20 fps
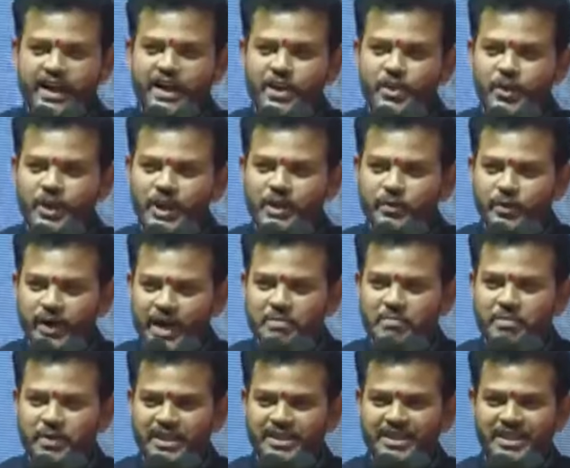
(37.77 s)
and only
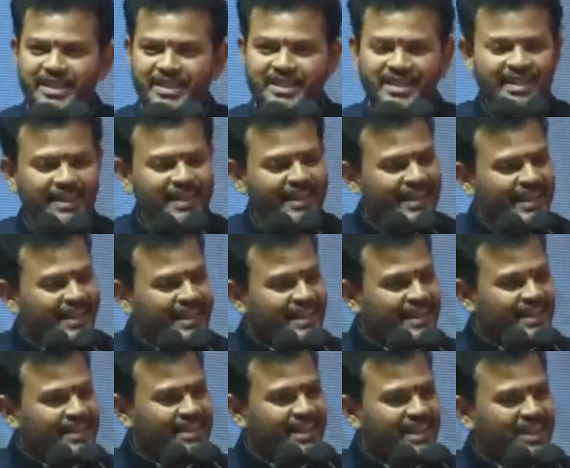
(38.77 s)
one person,
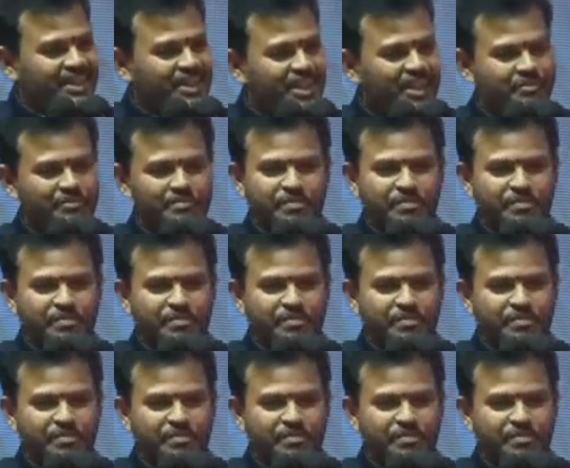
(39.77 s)
that is our Chief